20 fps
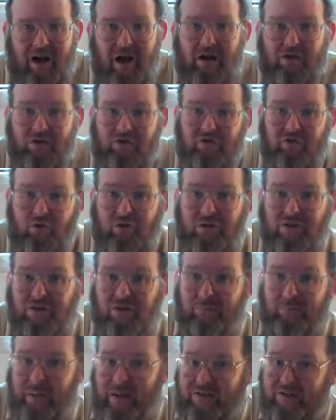The story is
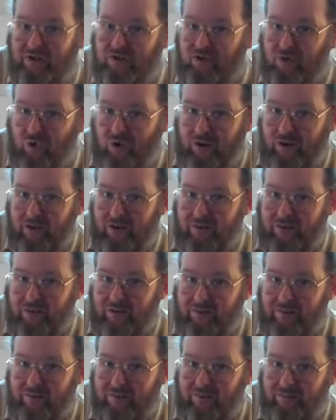a bit short,
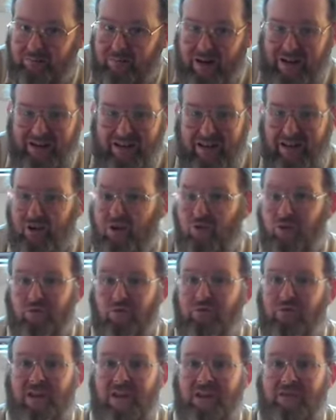but it
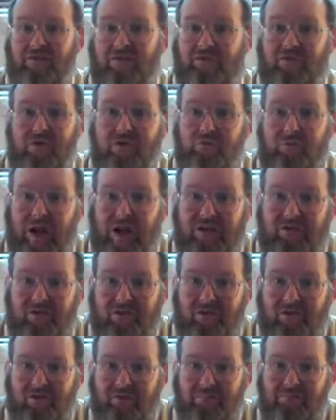only needs a few
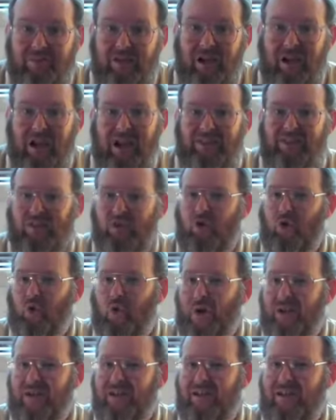pages. It's a
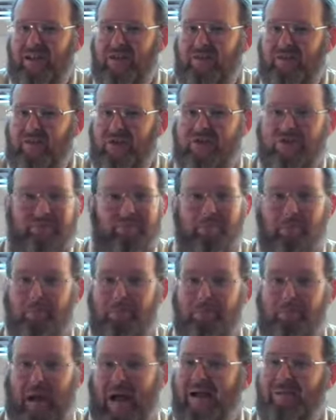quick, efficient
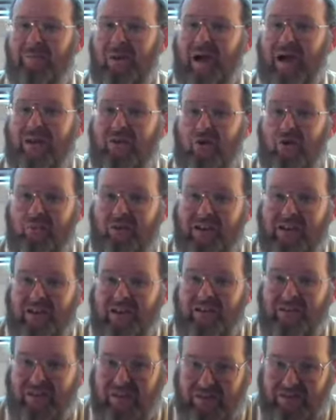Batman opening
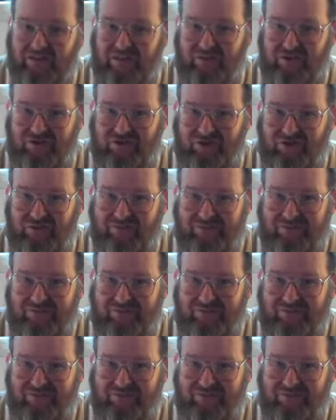to this issue.